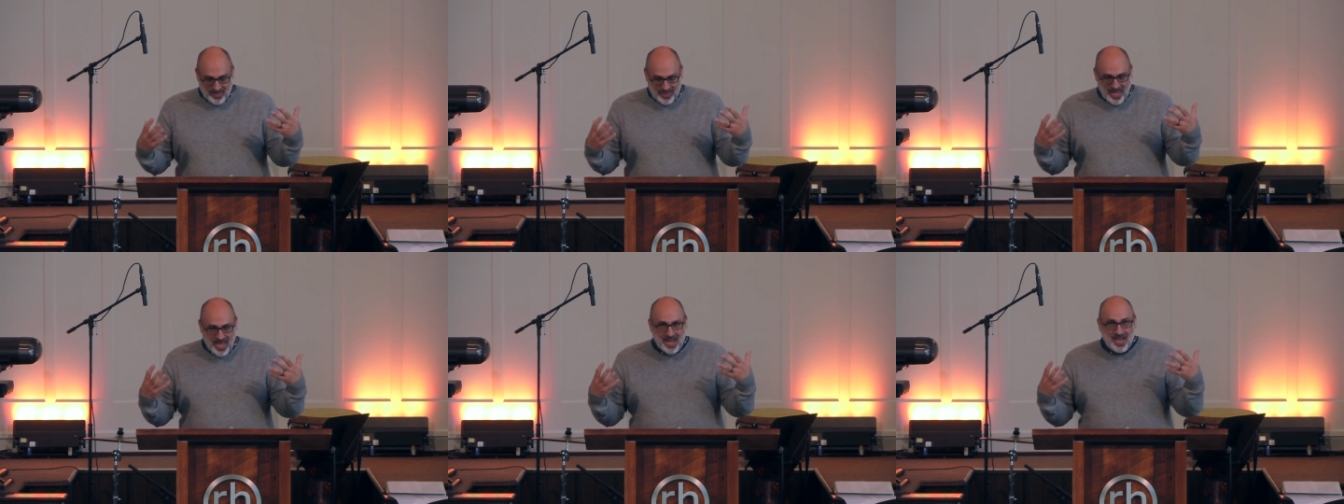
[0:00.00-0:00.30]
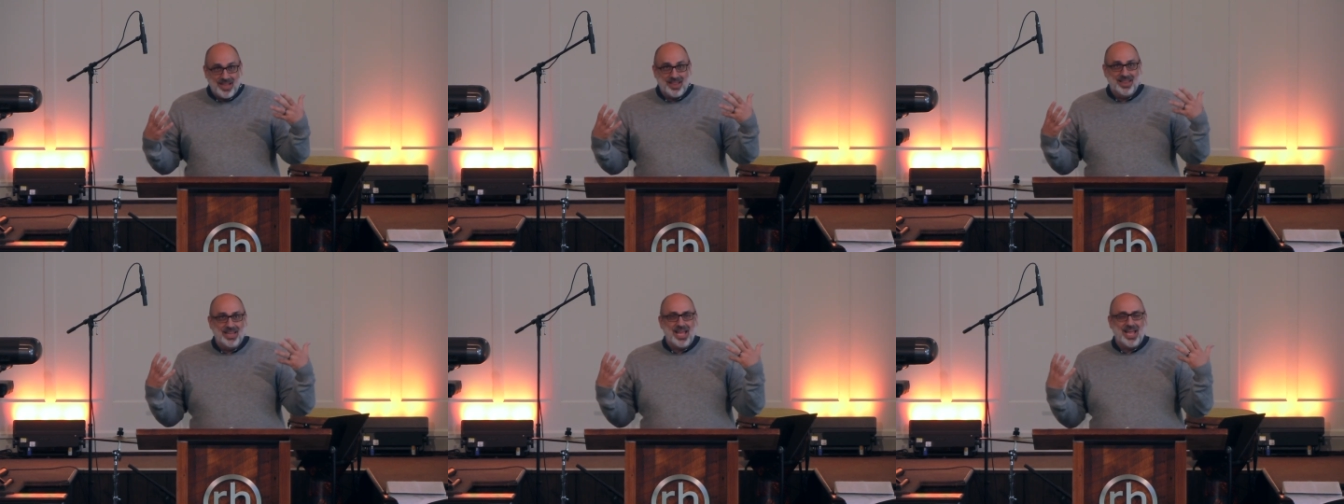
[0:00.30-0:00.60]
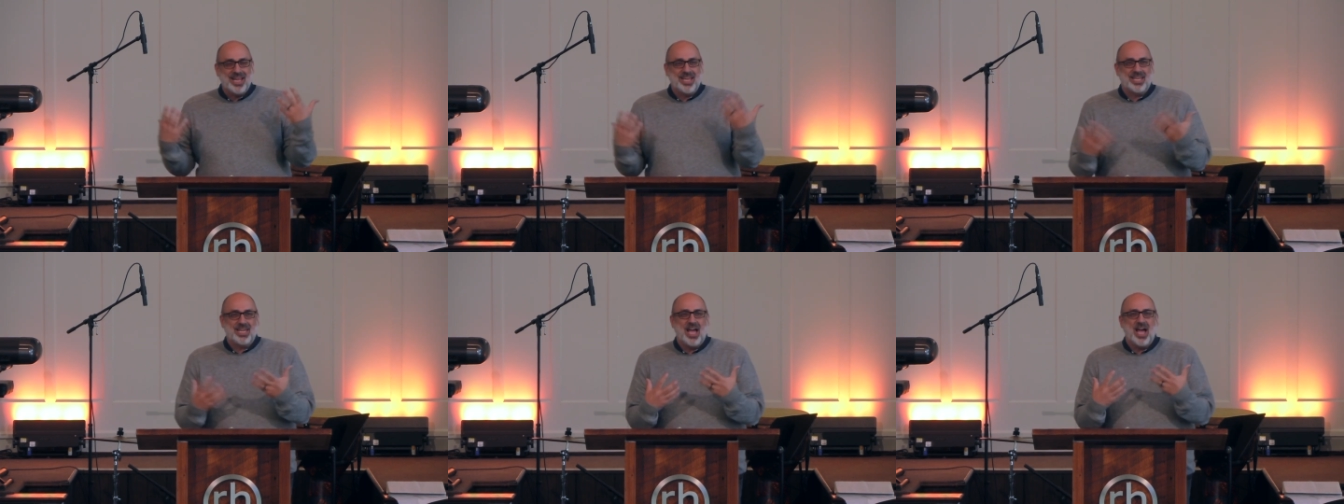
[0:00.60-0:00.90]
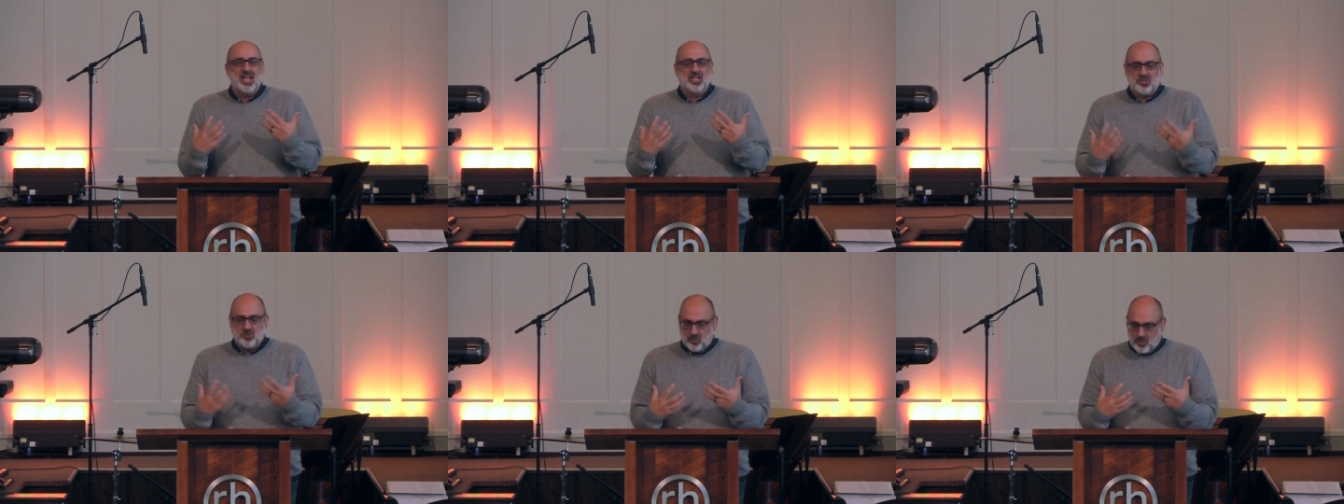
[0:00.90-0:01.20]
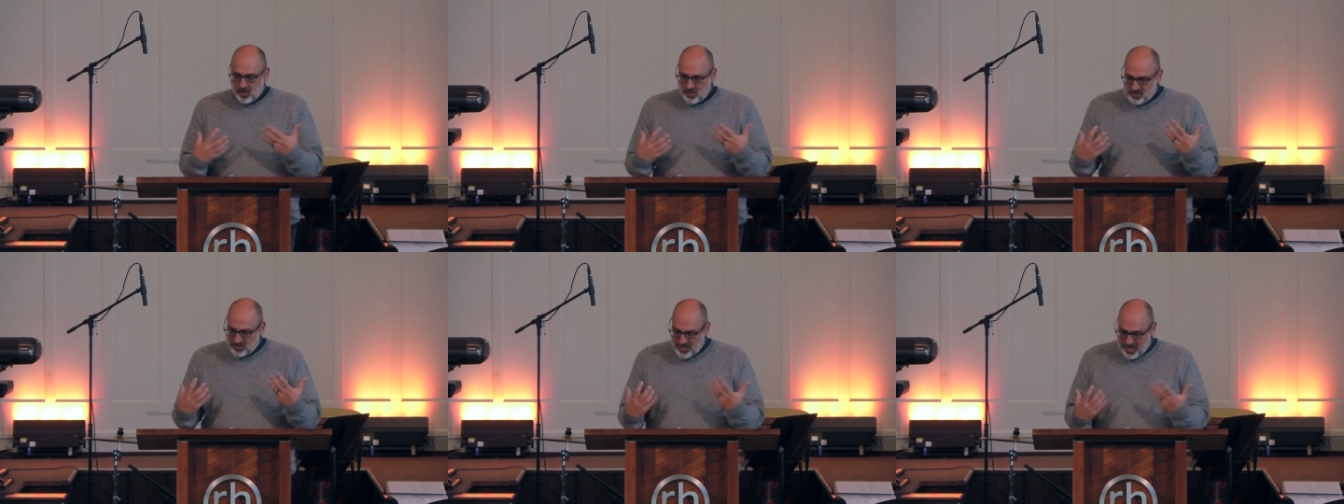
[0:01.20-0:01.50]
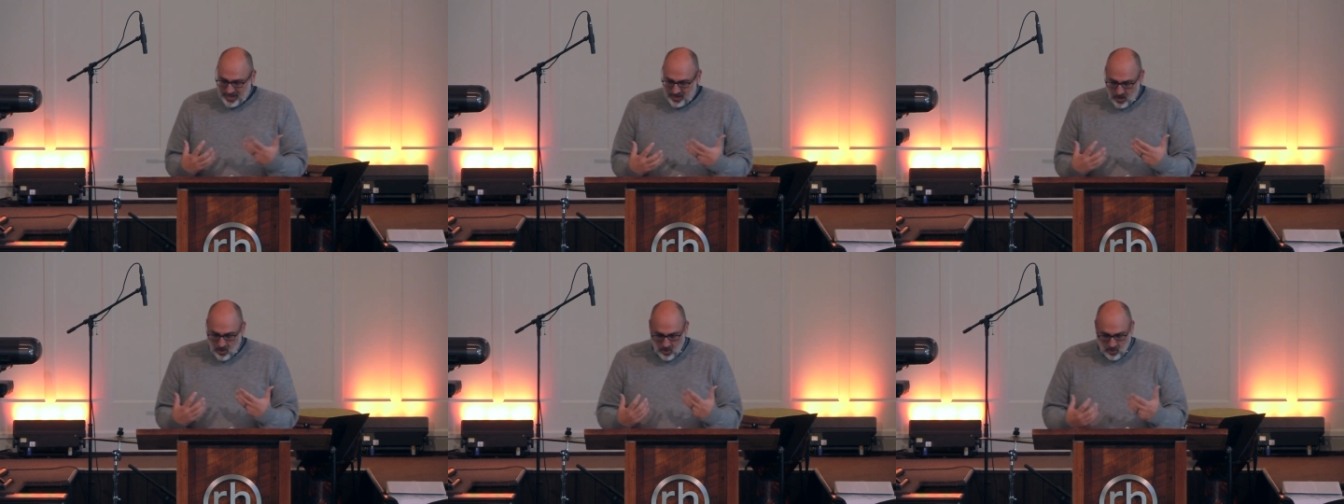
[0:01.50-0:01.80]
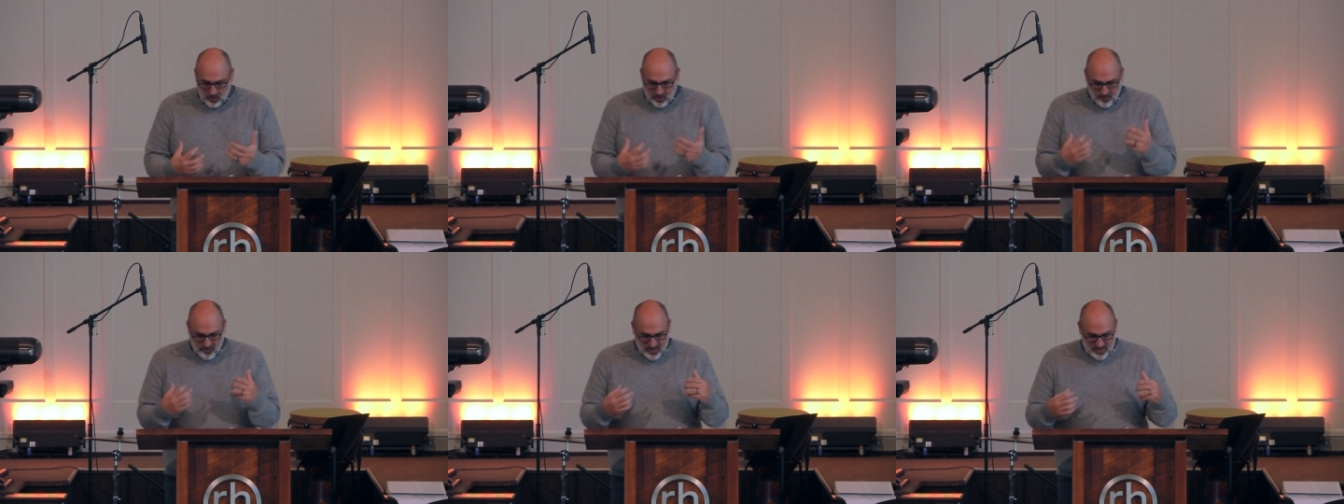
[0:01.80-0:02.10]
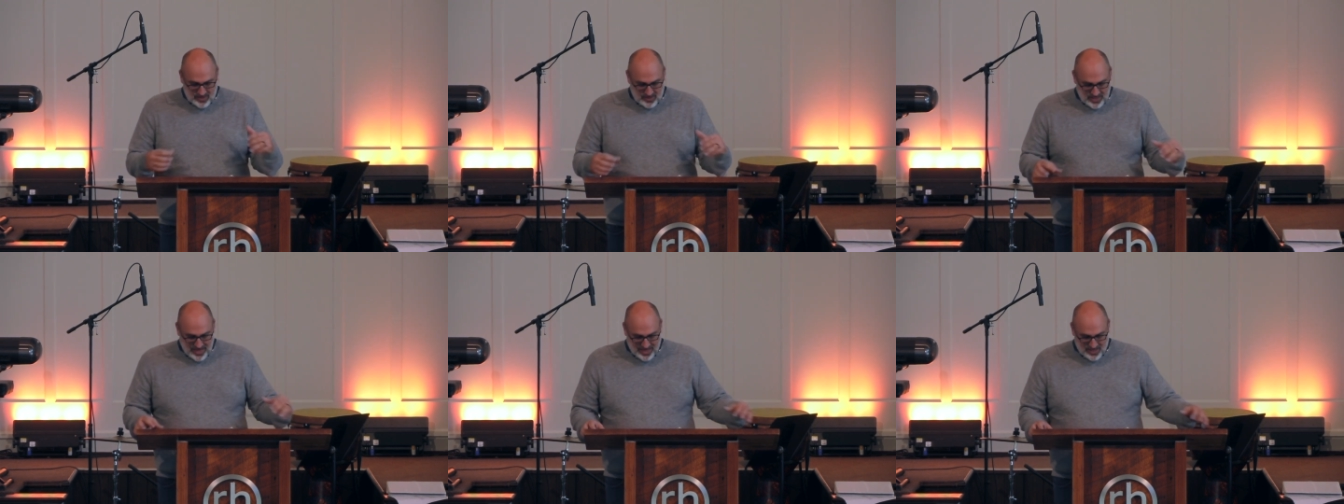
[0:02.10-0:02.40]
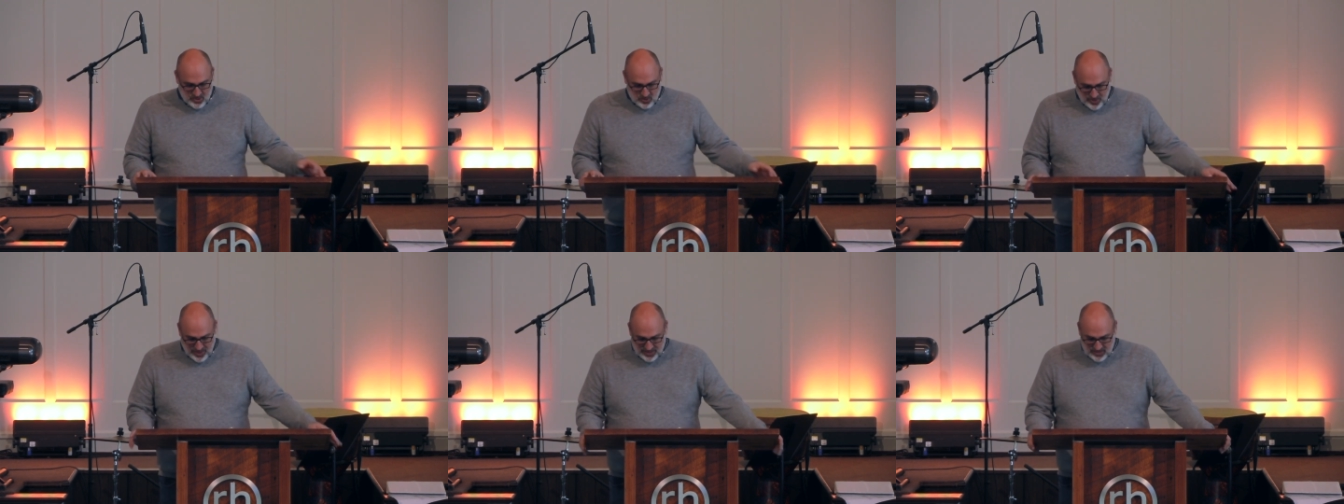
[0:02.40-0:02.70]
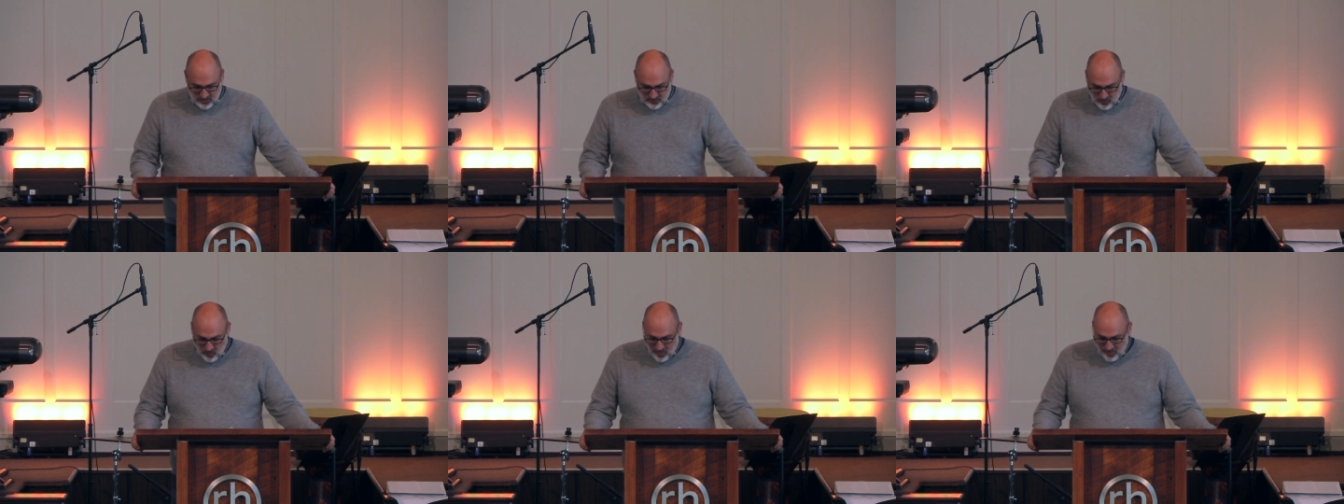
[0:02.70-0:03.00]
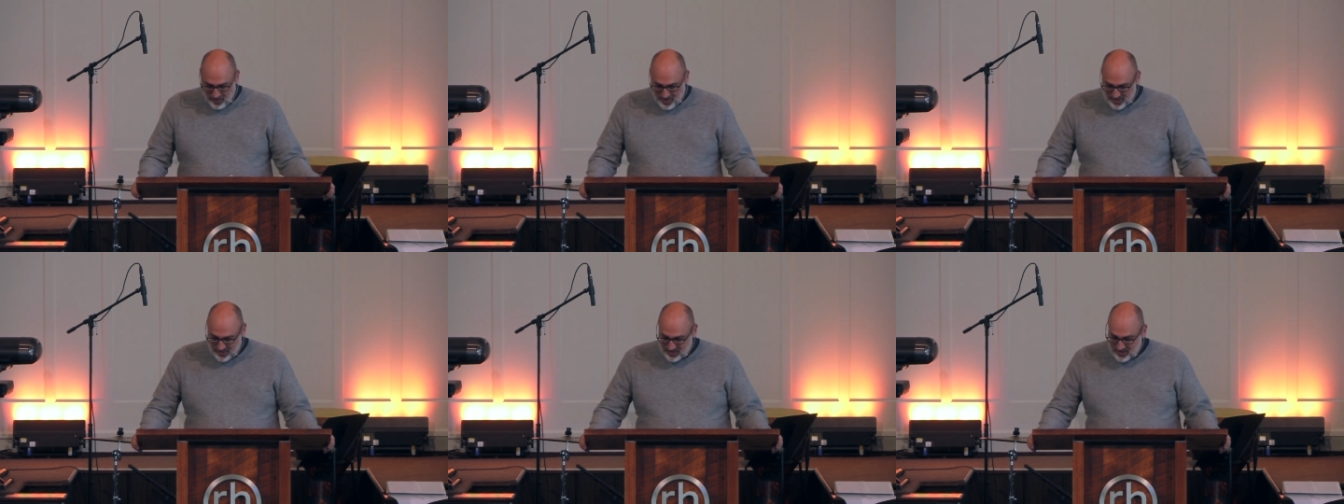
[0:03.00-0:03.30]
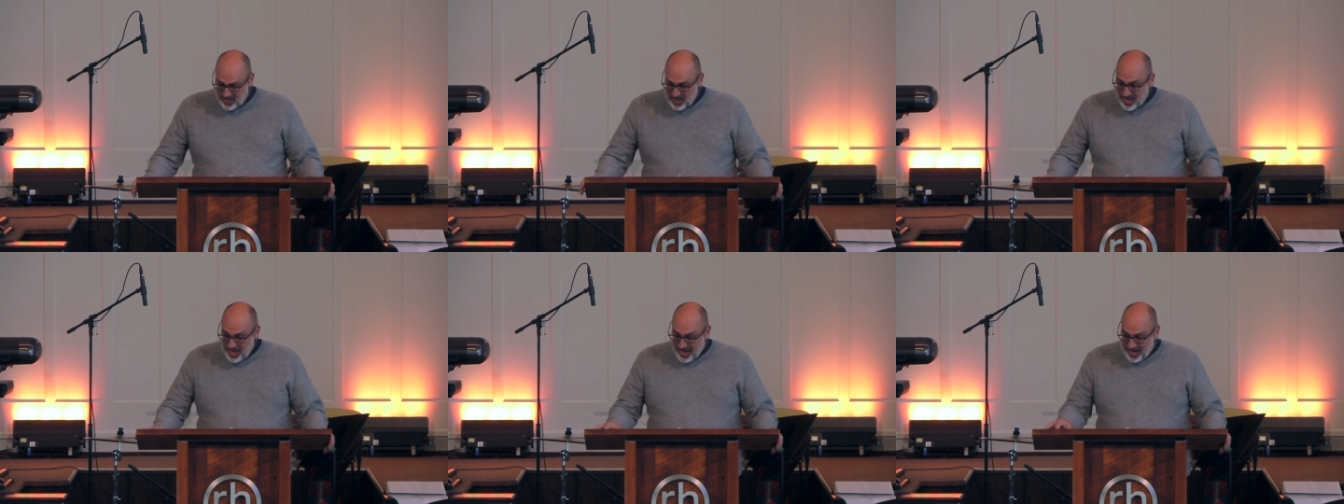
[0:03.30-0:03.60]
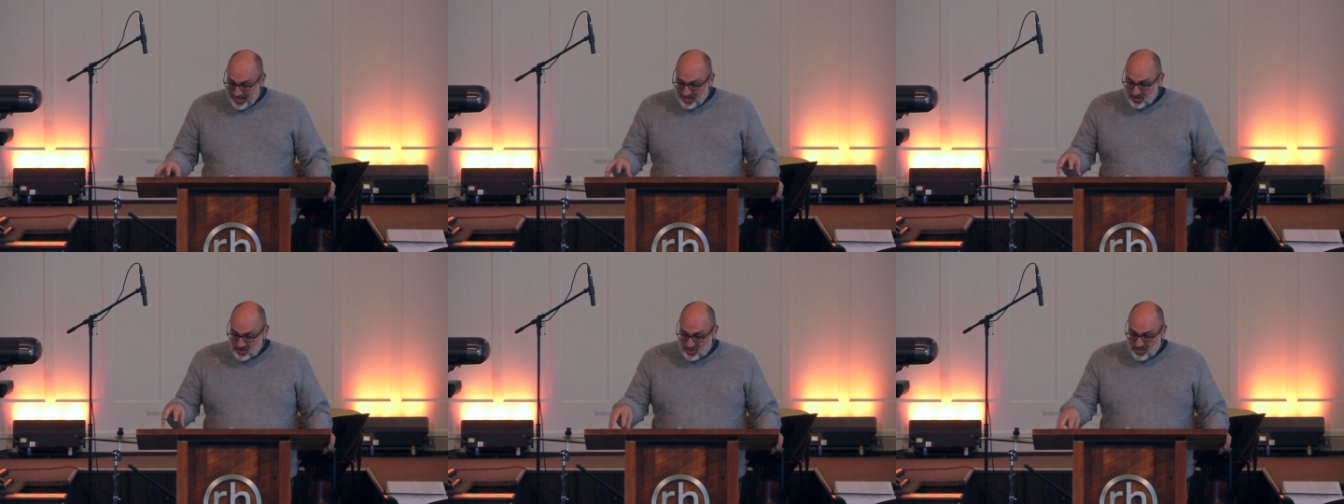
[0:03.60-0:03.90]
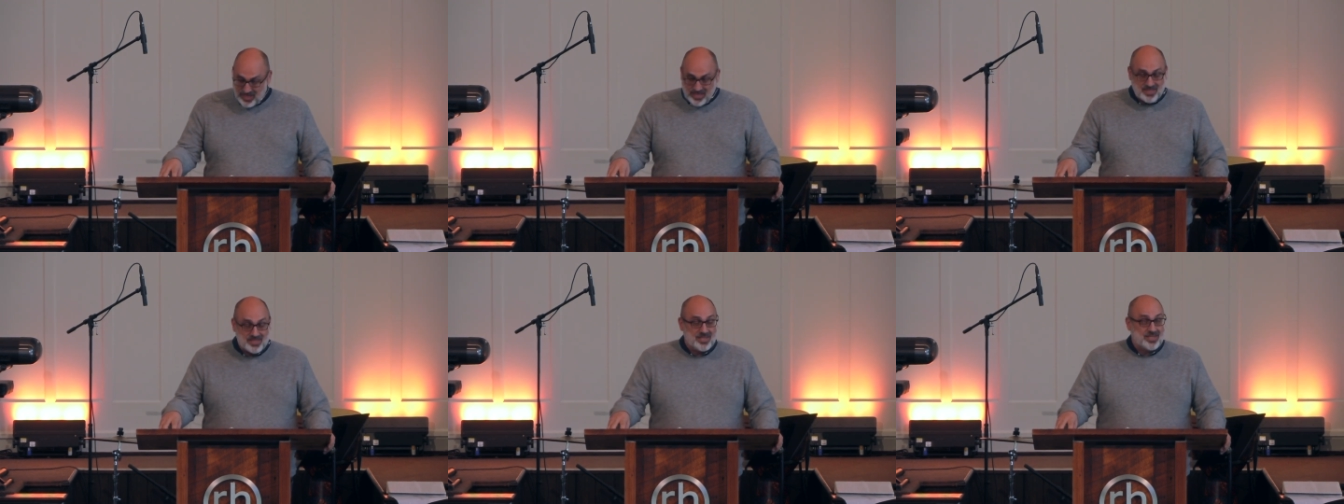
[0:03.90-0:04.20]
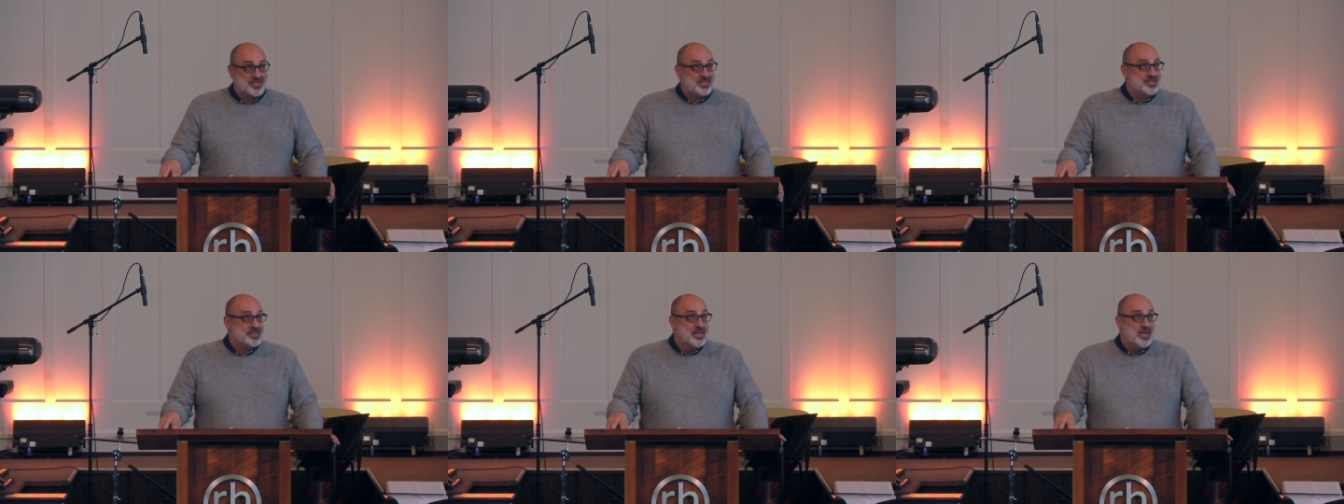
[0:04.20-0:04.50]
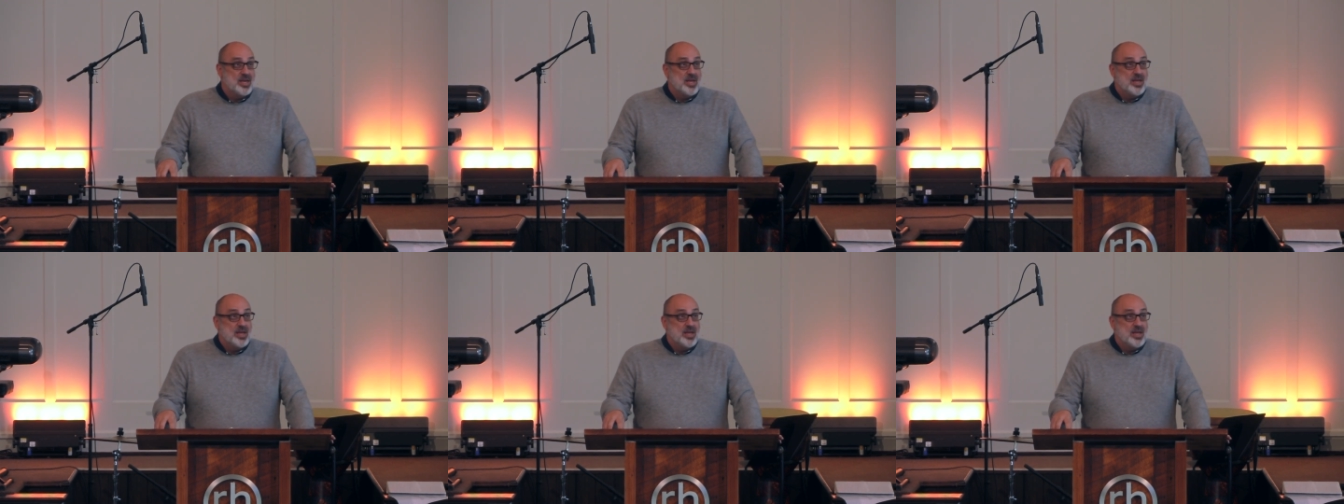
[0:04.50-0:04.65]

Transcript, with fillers: that let God's word take hold of us and transform us. In Jesus,